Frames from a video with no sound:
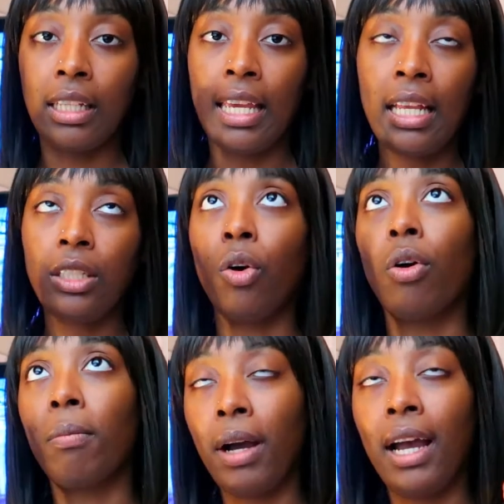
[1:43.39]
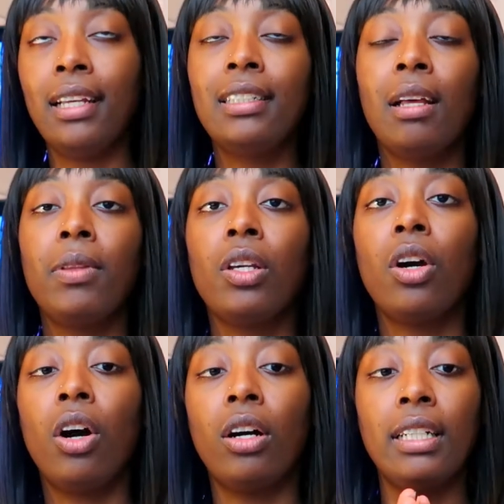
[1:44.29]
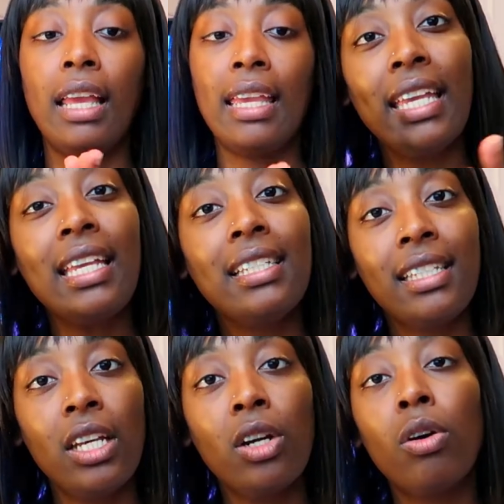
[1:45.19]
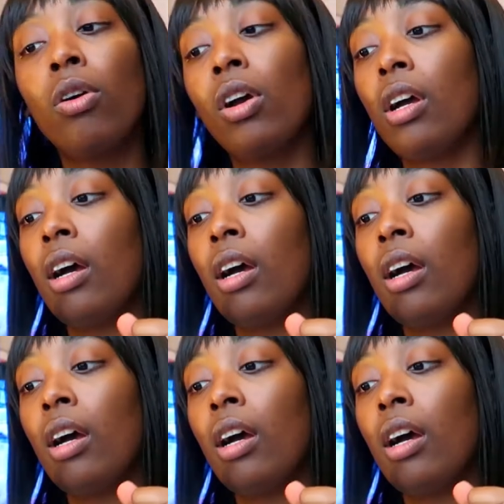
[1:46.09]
get or buy something called a e-seal